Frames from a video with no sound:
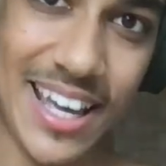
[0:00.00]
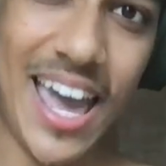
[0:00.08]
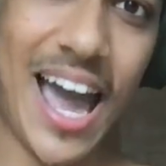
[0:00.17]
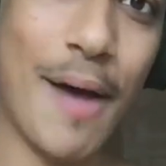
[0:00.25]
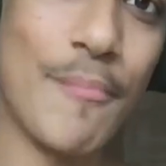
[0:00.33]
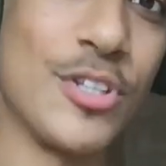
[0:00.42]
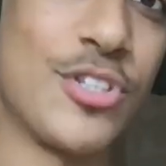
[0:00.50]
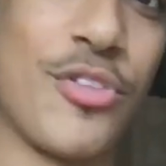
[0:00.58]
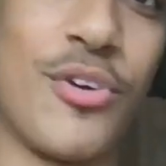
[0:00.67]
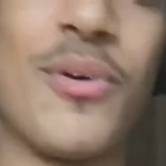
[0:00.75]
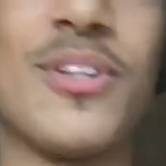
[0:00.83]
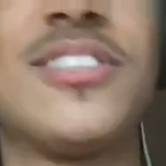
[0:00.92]
I'm just
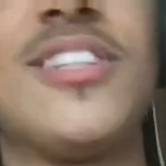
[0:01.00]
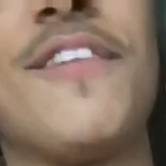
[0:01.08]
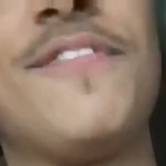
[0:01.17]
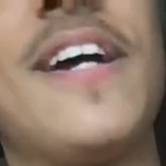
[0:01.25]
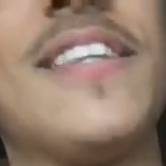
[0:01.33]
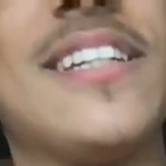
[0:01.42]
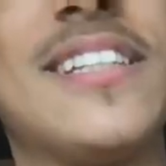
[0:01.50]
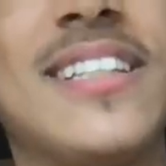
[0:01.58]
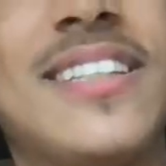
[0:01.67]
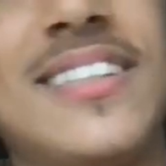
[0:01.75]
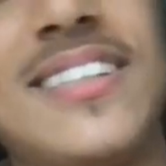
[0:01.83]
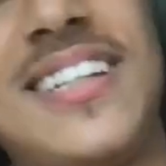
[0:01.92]
throwing stuff on the
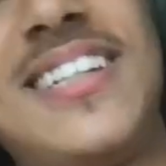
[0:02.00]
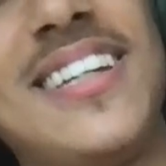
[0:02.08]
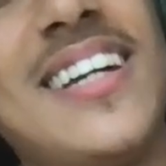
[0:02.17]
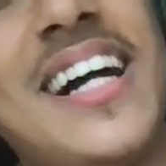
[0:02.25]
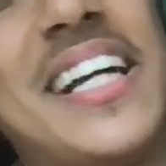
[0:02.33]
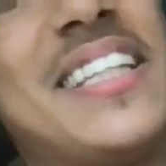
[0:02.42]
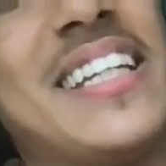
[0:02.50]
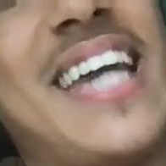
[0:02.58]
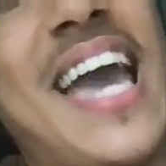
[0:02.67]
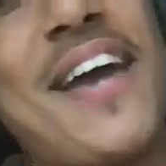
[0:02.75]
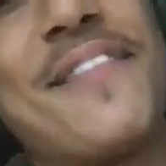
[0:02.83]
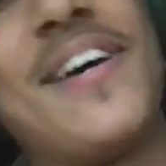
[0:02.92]

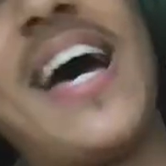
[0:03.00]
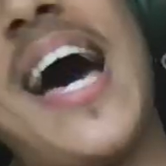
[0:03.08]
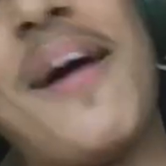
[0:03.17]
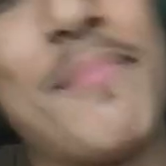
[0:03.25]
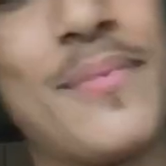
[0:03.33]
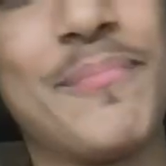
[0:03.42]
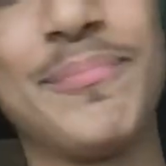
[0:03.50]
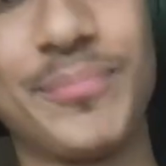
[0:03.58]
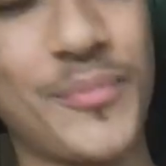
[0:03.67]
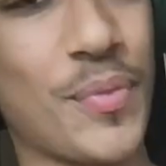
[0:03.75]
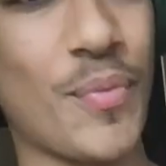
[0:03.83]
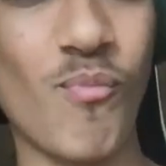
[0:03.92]
Canva app
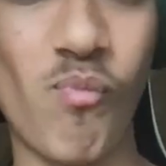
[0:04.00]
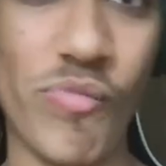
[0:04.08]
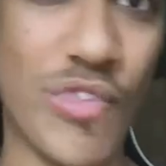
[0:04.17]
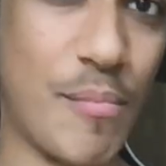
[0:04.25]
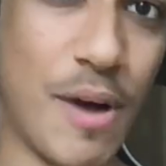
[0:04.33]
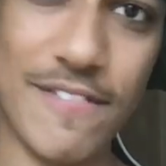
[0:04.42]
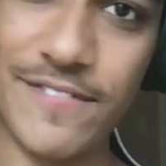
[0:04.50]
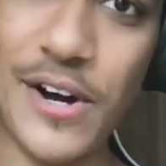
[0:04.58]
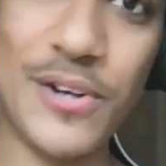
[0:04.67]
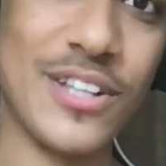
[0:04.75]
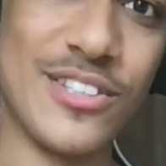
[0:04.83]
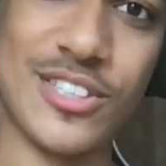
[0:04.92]
on my
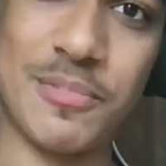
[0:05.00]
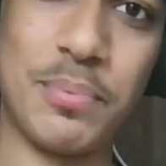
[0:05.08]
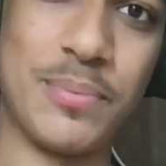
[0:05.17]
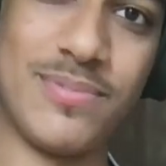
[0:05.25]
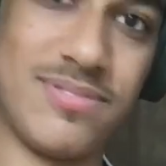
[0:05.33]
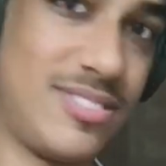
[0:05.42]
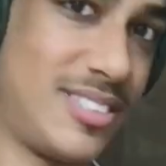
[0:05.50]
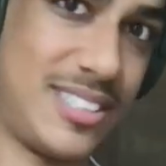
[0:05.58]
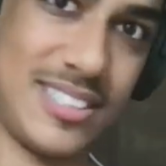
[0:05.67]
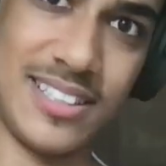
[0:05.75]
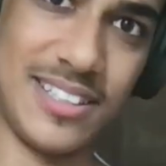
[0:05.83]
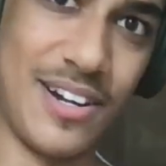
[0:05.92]
phone and just
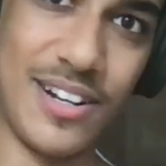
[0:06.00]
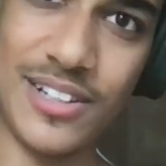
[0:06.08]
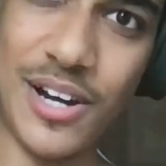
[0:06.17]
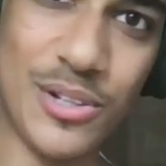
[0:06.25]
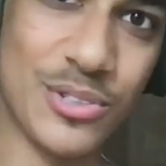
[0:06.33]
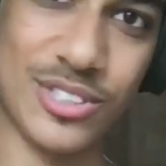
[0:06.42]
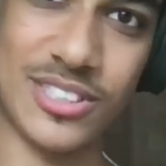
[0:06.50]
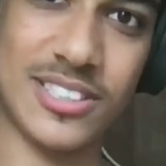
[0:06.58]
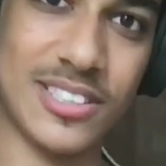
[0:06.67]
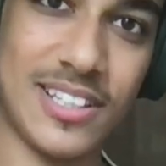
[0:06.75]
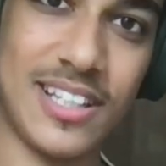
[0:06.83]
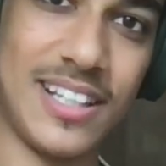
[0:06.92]
there it goes.
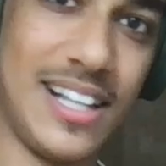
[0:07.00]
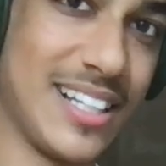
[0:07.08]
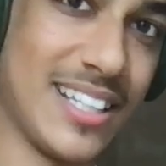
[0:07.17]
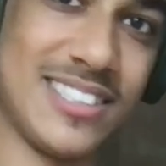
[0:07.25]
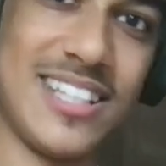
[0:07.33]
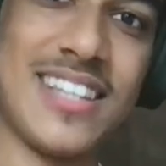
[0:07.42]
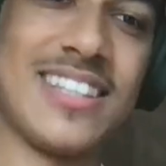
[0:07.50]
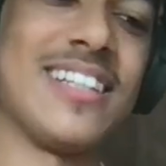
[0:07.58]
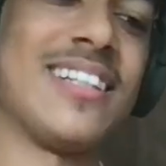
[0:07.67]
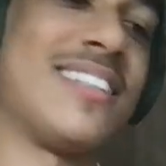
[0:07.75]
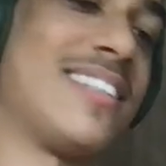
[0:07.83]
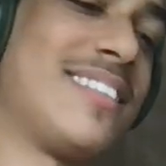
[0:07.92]
Like it's nothing,
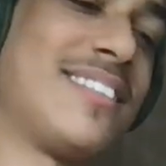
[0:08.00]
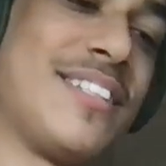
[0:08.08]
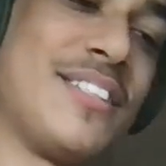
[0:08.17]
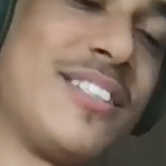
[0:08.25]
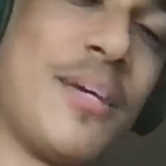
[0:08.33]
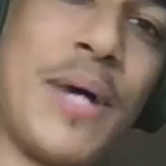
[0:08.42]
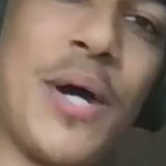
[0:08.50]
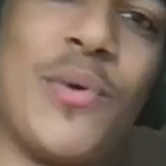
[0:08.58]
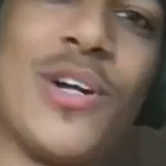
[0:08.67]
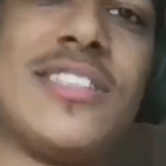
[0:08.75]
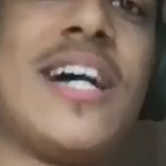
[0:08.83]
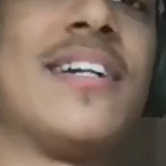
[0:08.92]
and it somehow
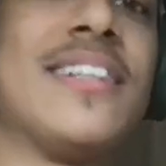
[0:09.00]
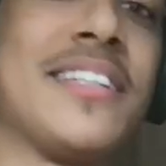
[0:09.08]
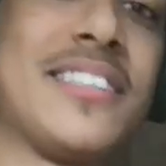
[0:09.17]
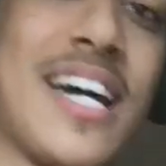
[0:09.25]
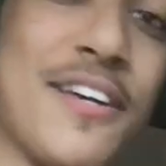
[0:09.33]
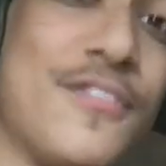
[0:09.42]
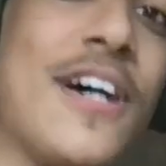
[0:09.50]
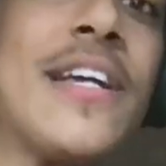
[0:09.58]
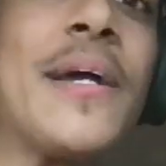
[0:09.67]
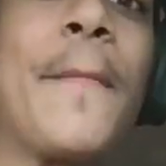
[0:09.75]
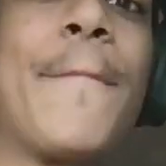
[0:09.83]
works out and it looks kind of funny.